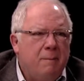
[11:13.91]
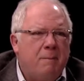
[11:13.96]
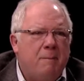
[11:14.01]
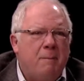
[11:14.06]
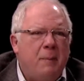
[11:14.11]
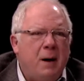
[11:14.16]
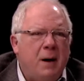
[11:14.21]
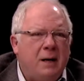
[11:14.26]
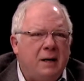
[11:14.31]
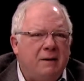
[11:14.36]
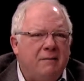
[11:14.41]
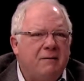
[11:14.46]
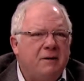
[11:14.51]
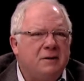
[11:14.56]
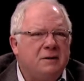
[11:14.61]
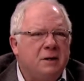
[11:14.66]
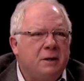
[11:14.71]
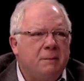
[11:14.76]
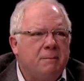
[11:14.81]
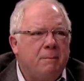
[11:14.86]
But if
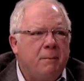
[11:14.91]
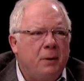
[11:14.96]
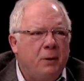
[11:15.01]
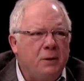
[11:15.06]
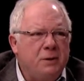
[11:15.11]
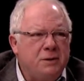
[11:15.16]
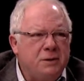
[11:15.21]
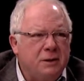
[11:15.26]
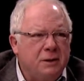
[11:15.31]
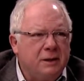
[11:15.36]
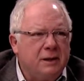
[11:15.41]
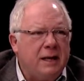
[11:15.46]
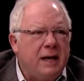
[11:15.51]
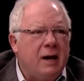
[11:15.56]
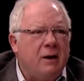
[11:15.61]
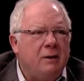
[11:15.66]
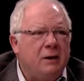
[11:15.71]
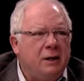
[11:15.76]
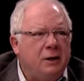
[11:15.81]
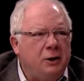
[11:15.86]
it's a personal
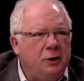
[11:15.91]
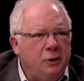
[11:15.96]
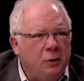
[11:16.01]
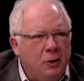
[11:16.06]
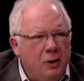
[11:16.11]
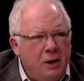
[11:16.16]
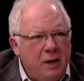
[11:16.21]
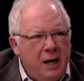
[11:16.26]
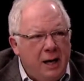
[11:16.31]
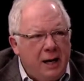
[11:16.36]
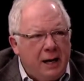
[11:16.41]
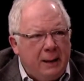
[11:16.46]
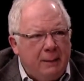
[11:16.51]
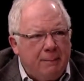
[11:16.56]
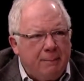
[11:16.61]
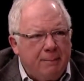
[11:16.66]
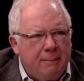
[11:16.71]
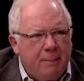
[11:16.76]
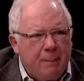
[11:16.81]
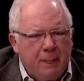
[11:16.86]
account in your
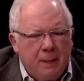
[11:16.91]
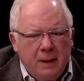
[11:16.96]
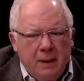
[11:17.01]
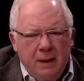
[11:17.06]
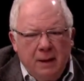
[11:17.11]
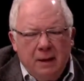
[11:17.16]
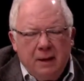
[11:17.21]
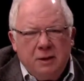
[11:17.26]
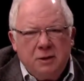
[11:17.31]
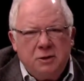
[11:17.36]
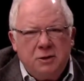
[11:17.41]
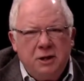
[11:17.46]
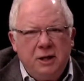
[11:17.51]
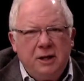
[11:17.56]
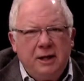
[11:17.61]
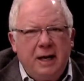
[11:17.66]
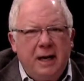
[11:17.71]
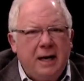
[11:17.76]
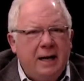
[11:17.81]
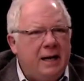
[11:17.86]
name, she
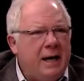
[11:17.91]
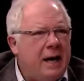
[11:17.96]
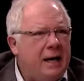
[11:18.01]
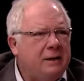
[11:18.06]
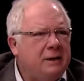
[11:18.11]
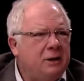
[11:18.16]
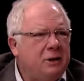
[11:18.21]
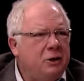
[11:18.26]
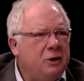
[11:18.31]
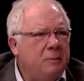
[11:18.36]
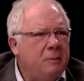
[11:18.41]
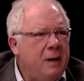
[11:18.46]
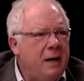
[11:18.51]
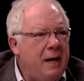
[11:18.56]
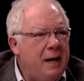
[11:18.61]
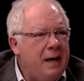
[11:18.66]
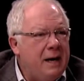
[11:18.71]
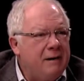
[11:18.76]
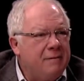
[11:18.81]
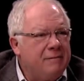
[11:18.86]
can't act in your
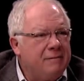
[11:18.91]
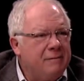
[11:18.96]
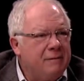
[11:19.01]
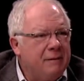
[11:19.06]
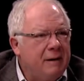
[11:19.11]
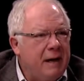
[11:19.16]
behalf.